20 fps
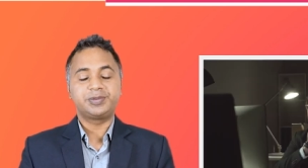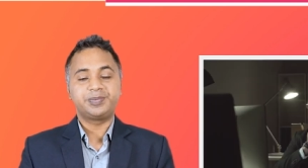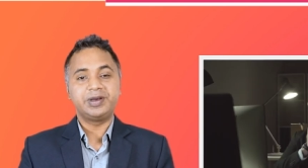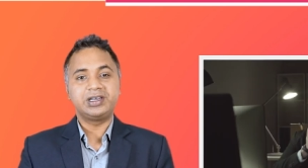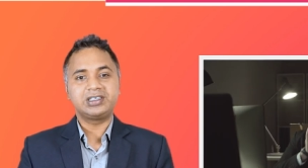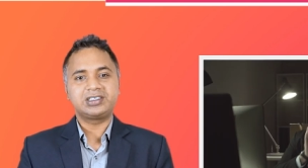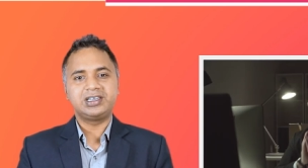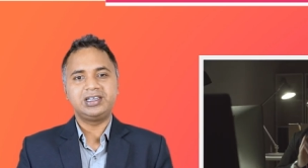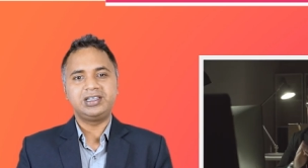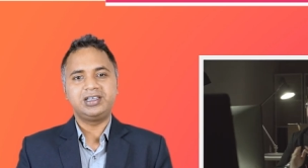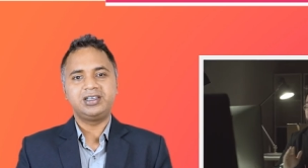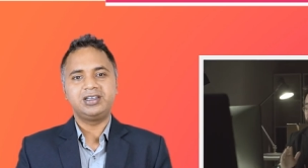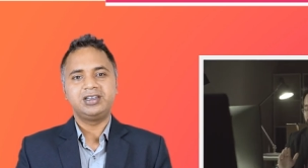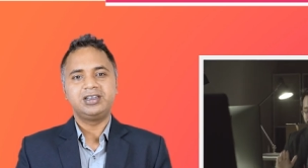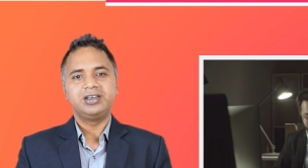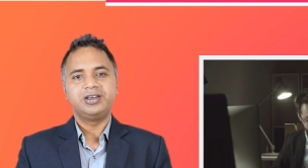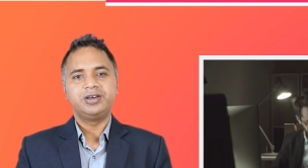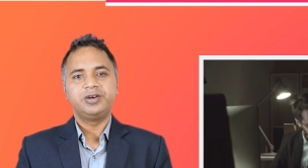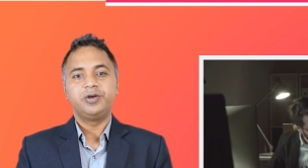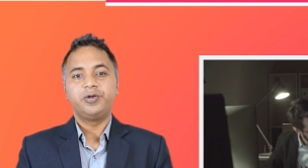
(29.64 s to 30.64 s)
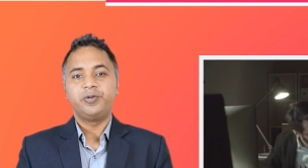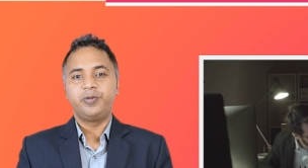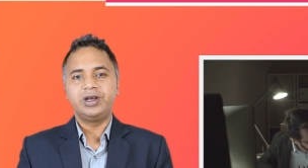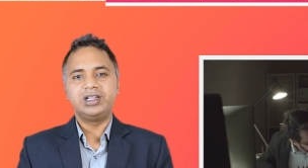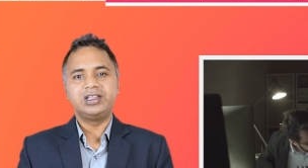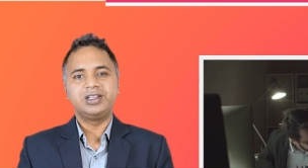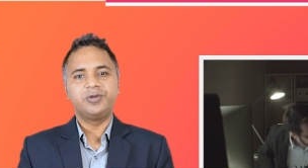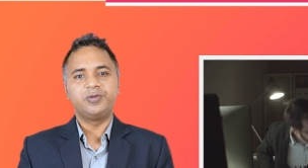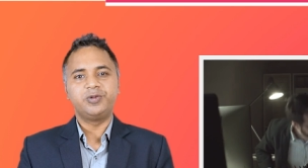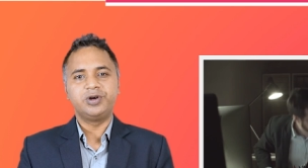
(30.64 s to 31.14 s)
especially
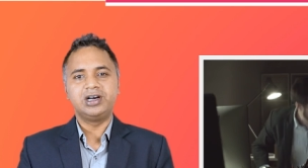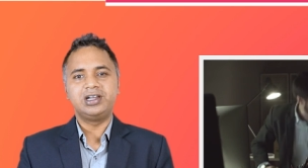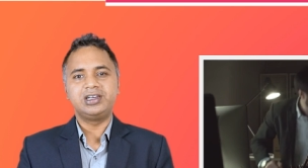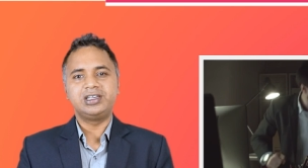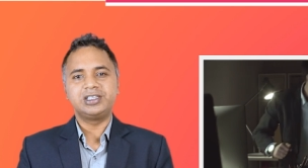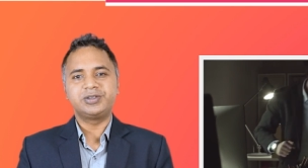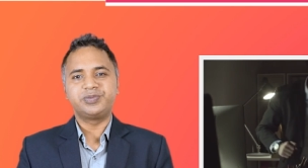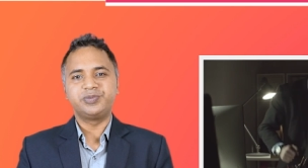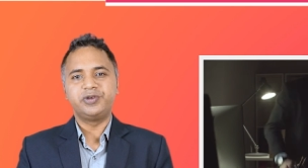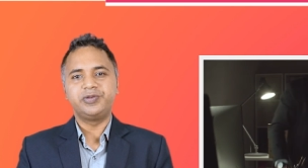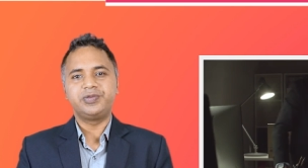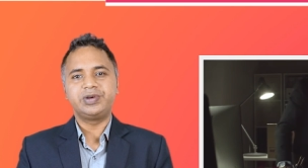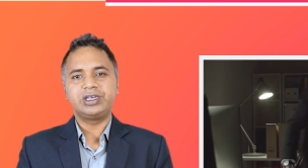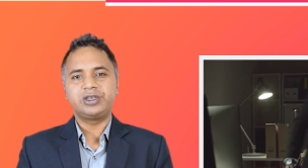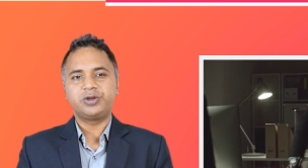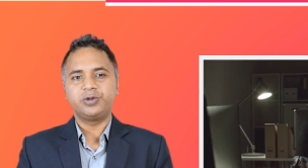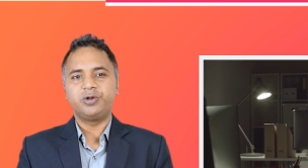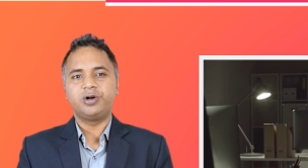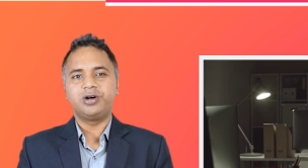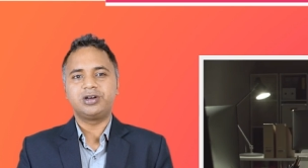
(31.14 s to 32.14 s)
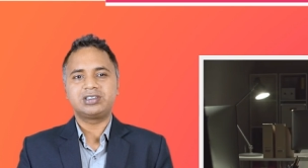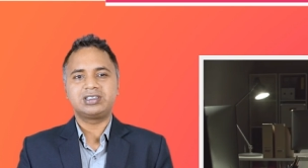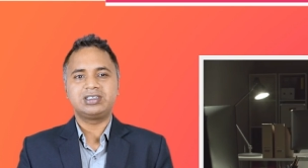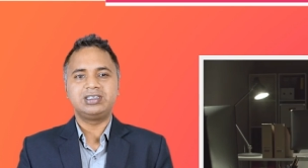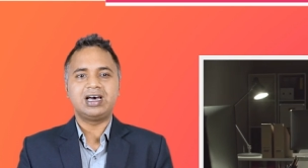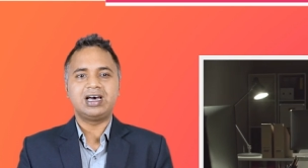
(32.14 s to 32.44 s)
when the world is moving towards